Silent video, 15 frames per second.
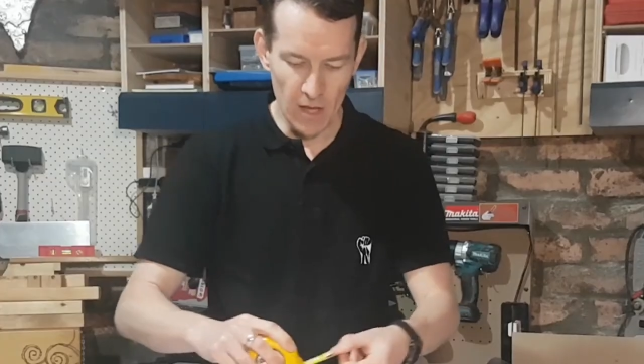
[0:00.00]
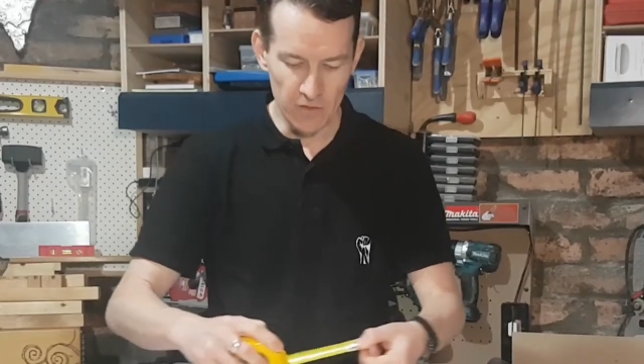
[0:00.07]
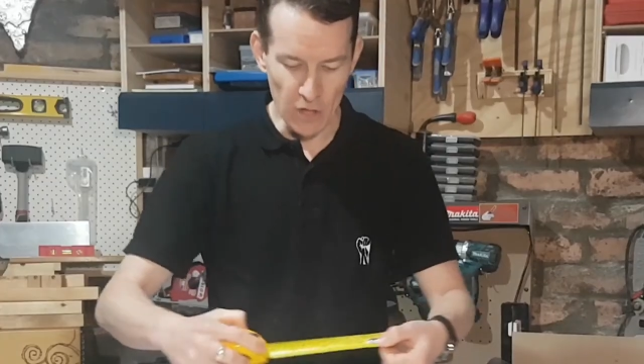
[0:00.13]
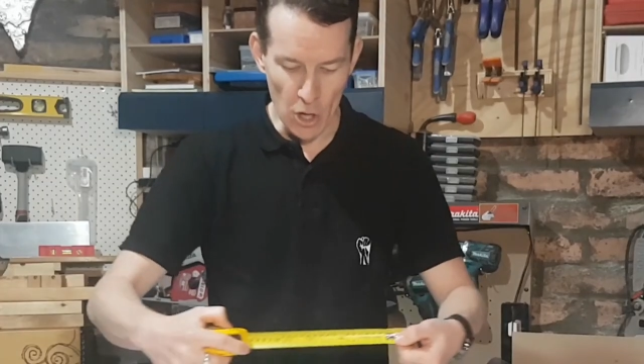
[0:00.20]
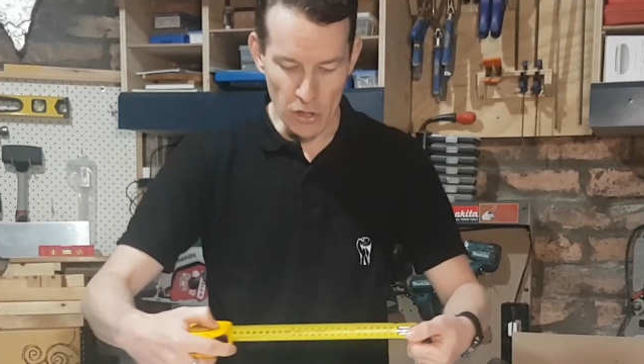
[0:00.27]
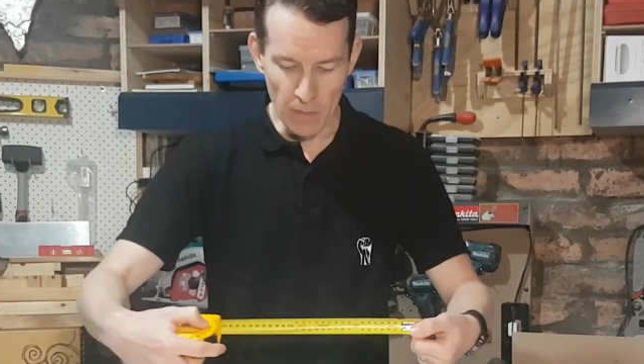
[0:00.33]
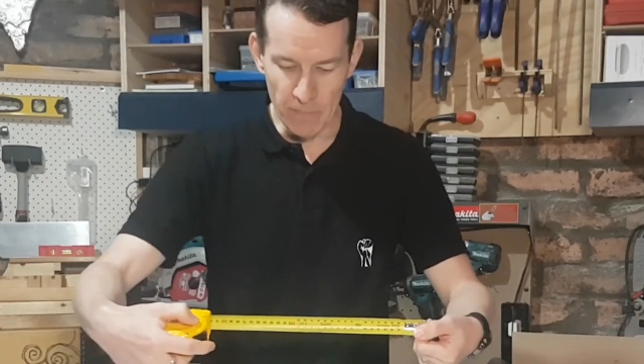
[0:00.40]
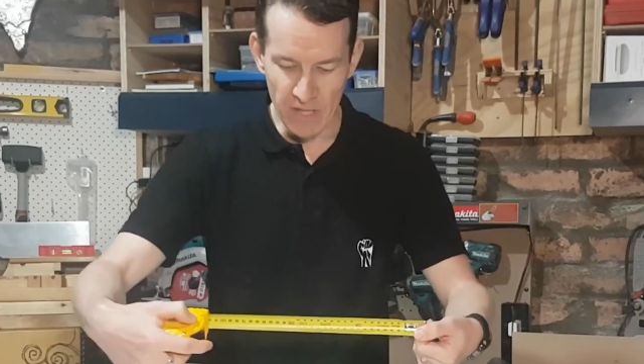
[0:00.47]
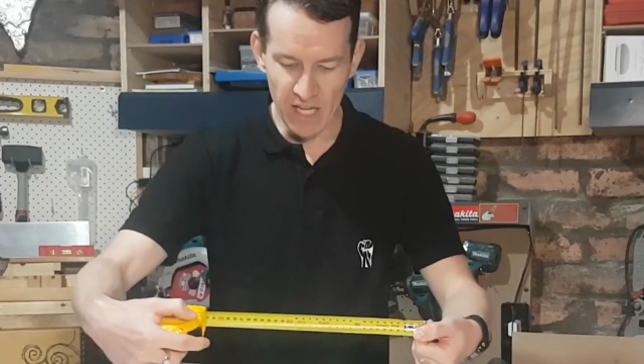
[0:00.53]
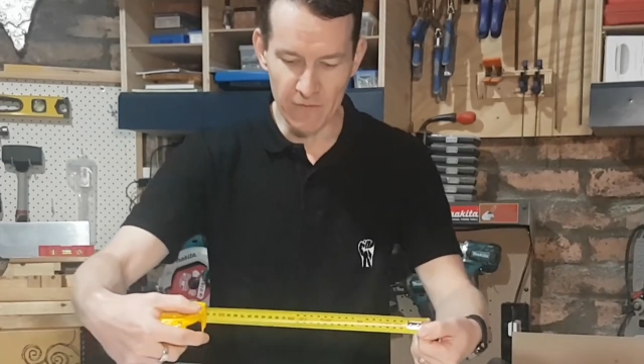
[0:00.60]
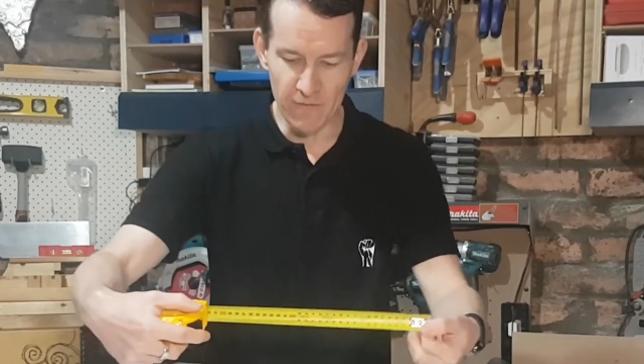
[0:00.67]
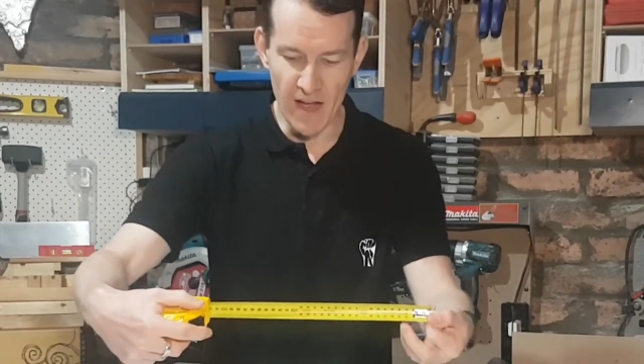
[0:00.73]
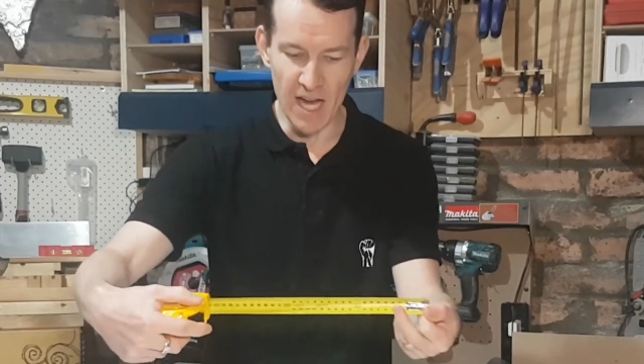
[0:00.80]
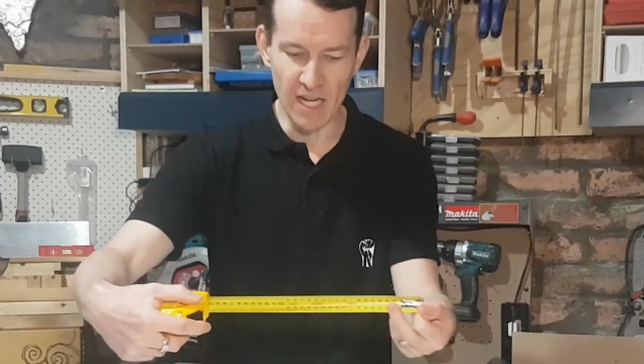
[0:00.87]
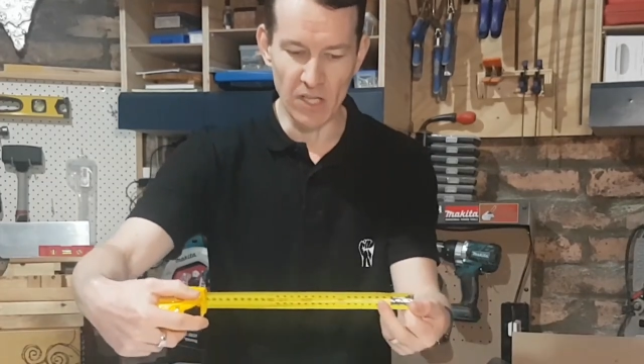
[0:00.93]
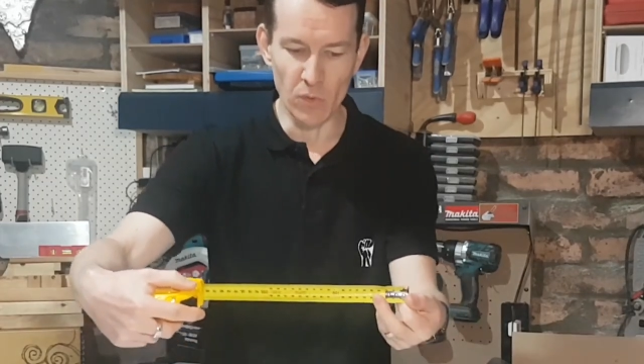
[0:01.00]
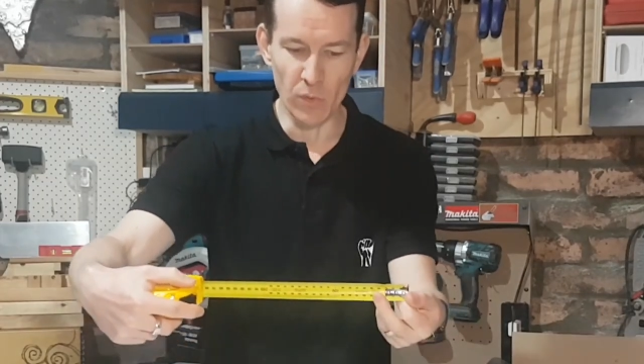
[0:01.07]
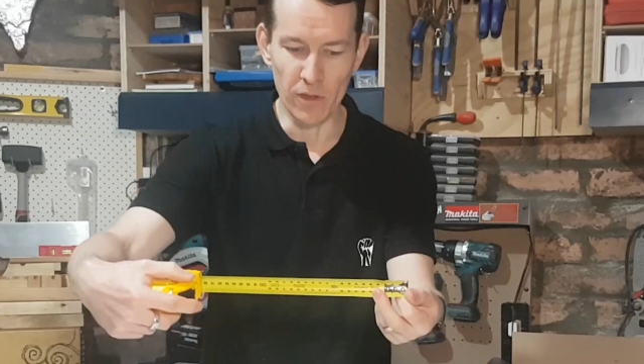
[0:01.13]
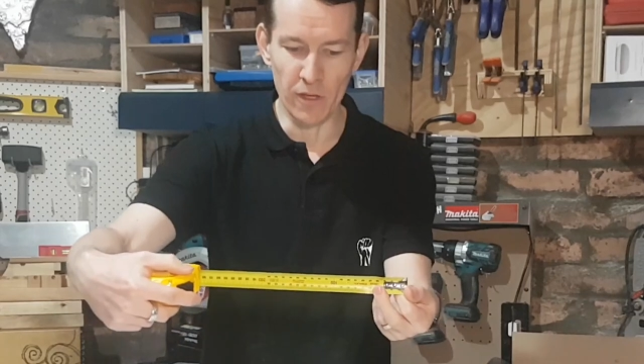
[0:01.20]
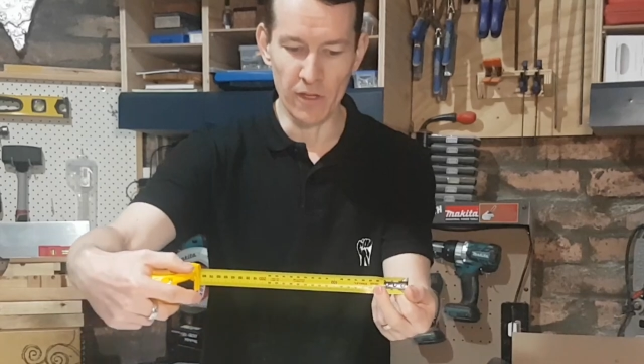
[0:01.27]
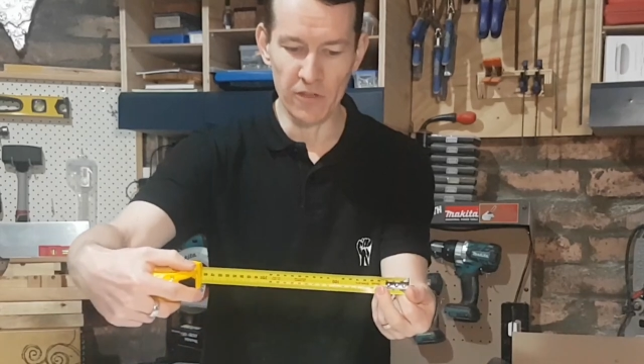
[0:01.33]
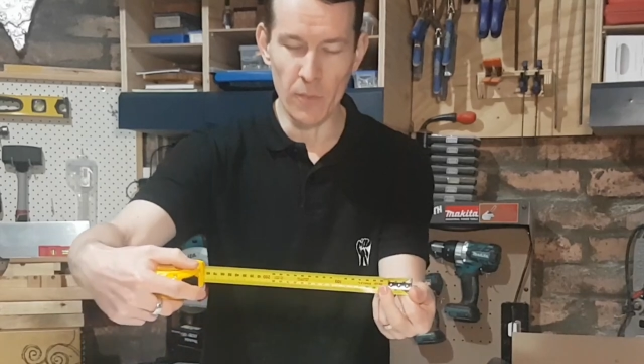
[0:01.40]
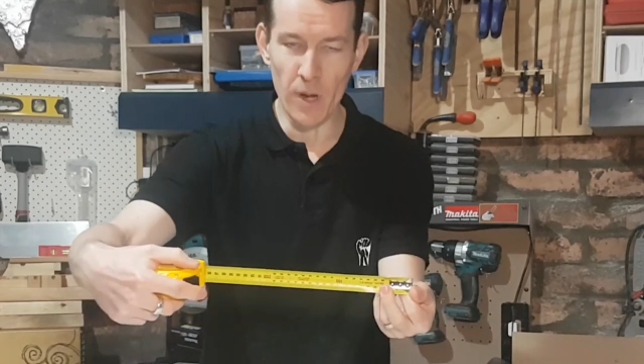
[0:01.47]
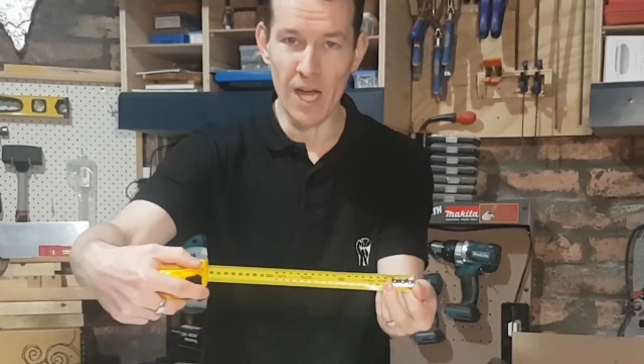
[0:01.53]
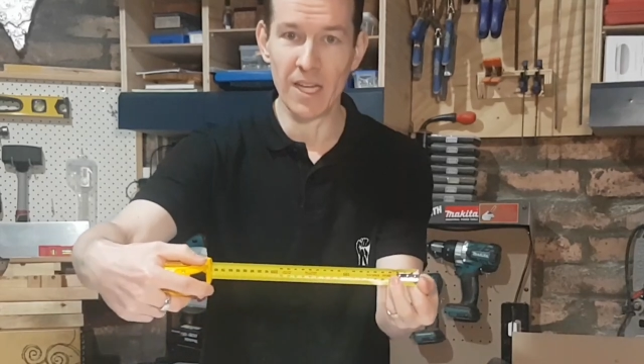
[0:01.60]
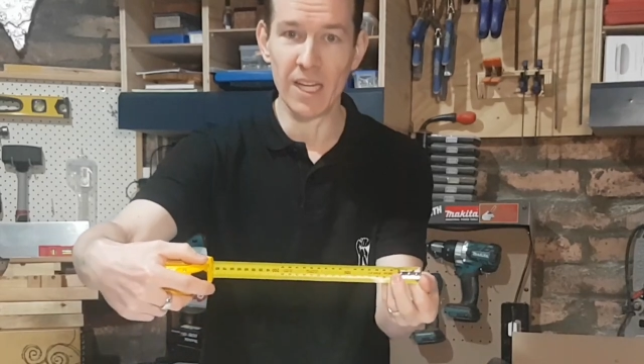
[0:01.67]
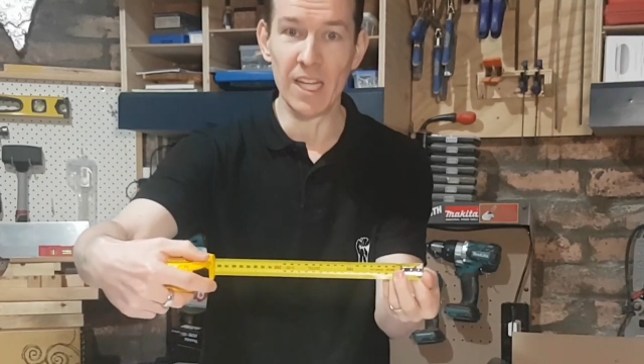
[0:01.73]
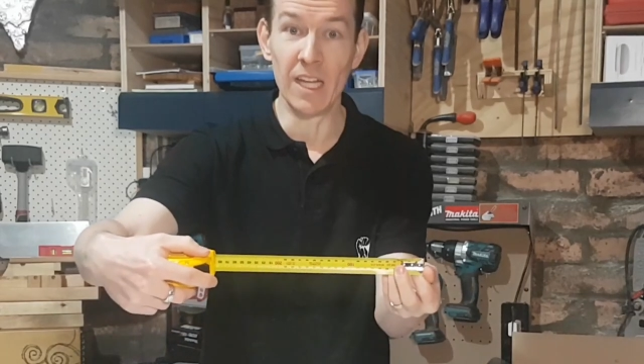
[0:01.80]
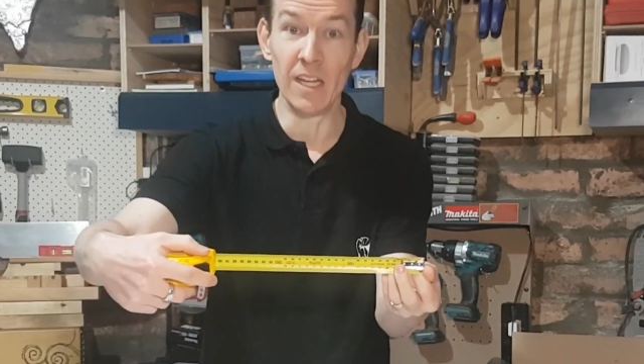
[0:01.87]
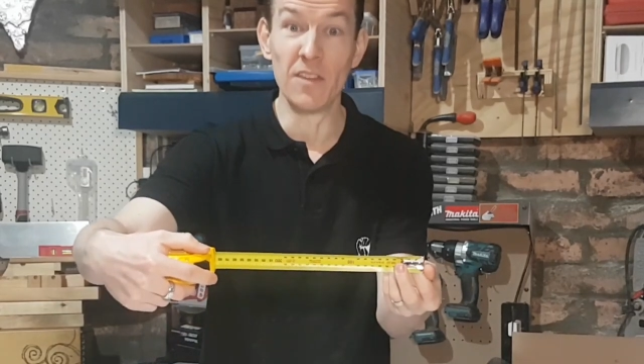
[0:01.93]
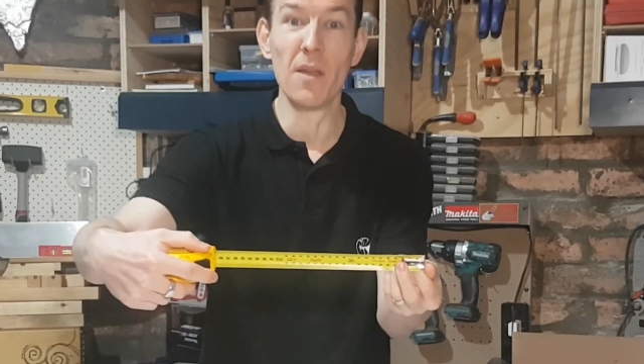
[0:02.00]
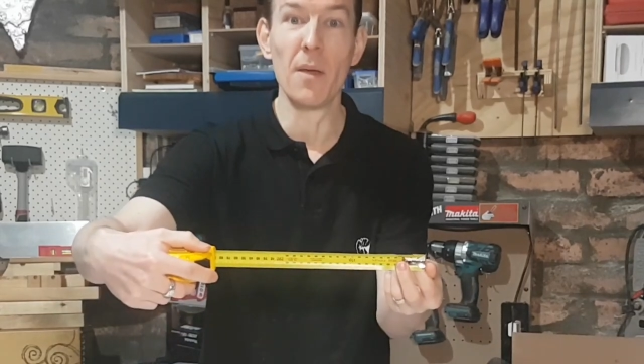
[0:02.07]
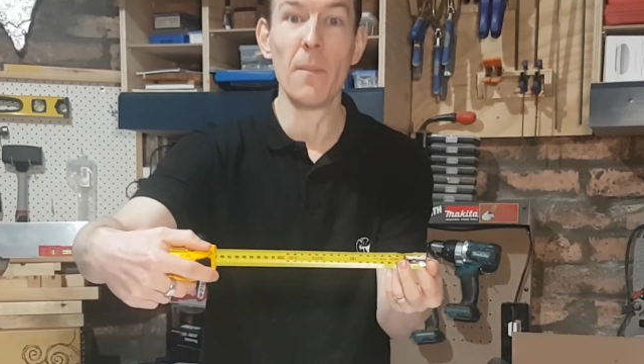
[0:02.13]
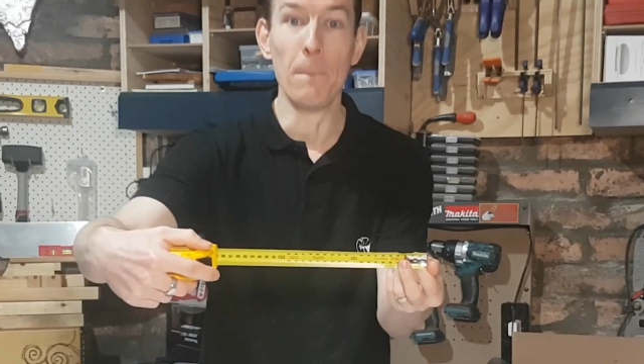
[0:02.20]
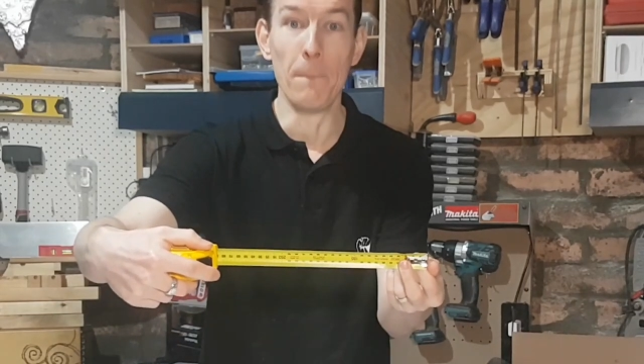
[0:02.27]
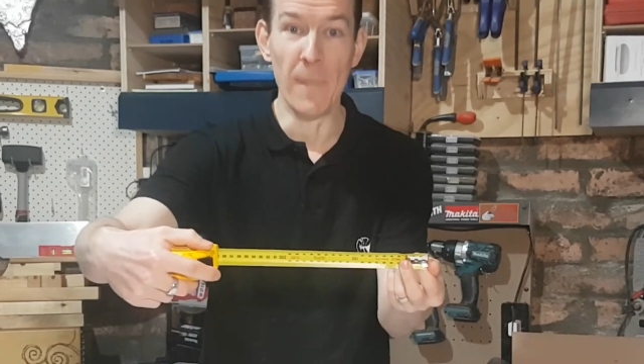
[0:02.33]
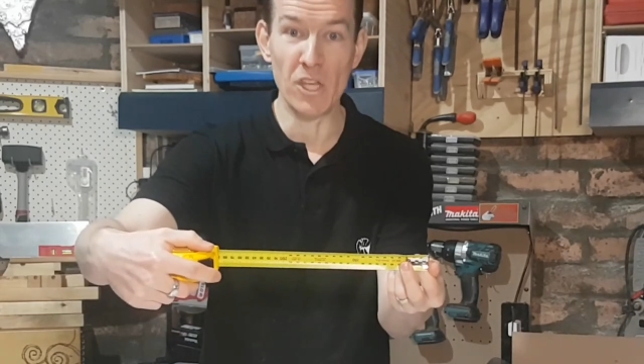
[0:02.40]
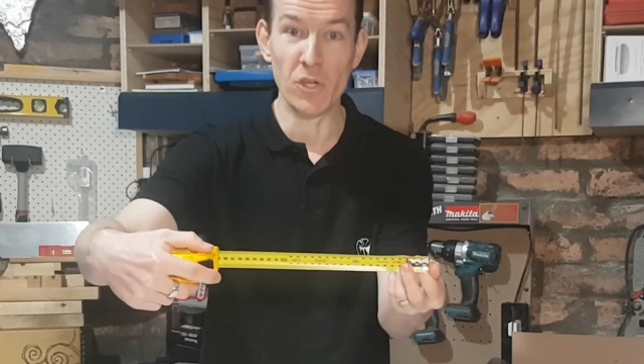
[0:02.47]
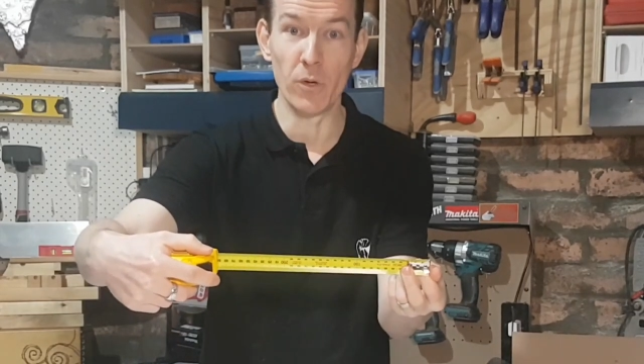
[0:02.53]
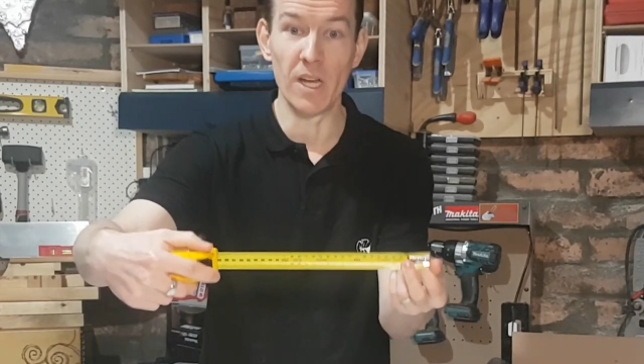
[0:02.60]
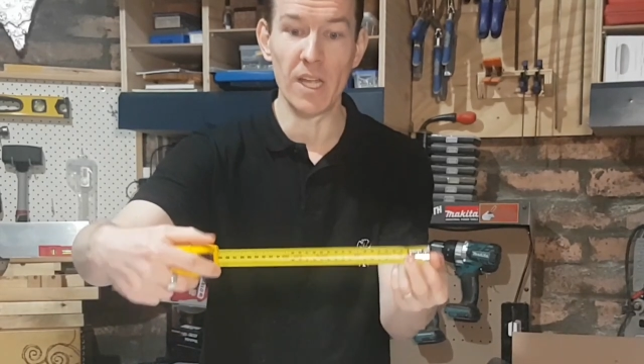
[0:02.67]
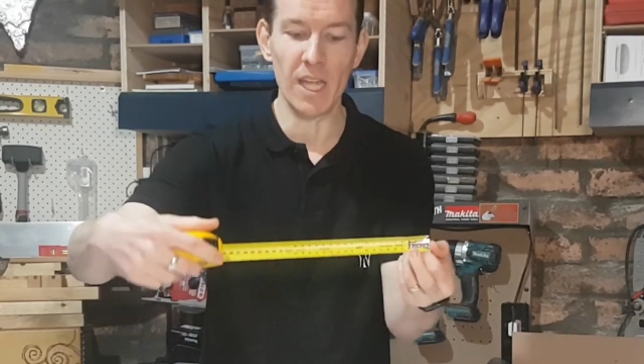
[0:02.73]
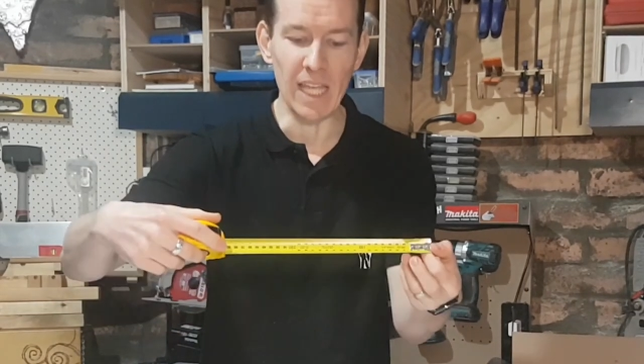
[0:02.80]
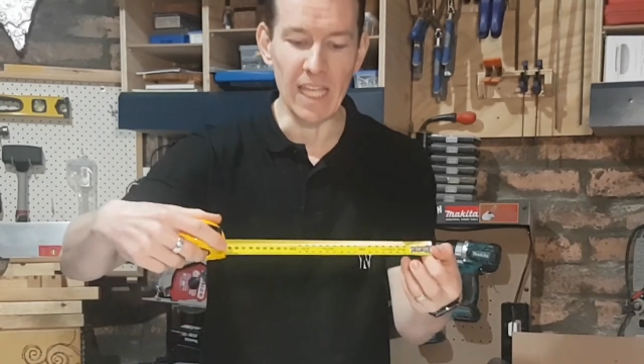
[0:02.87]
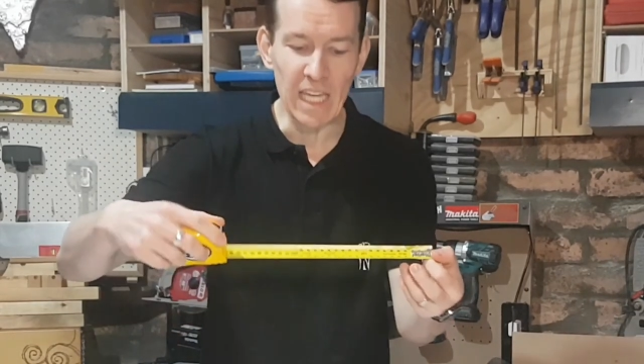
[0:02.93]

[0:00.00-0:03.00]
So the big advantage with this one is metric,